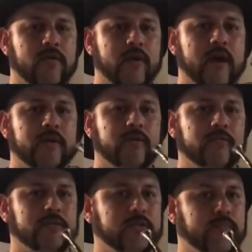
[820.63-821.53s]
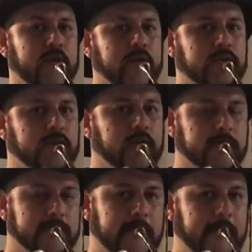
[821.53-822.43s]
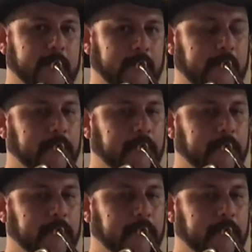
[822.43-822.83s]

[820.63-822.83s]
you gotta do is just bring it to your side,